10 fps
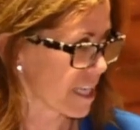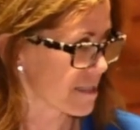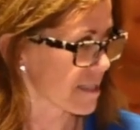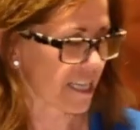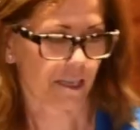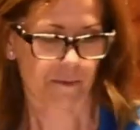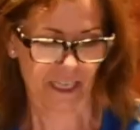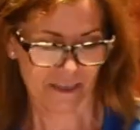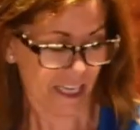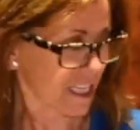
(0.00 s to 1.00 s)
Sam, and
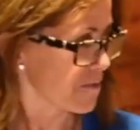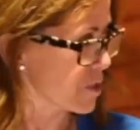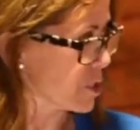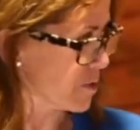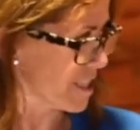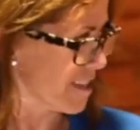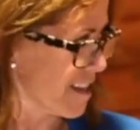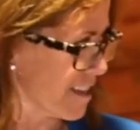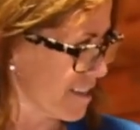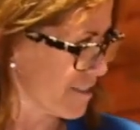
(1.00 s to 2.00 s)
thanks for doing
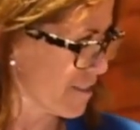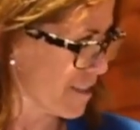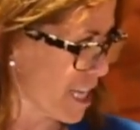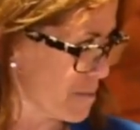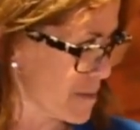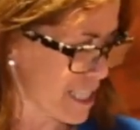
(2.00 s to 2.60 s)
MC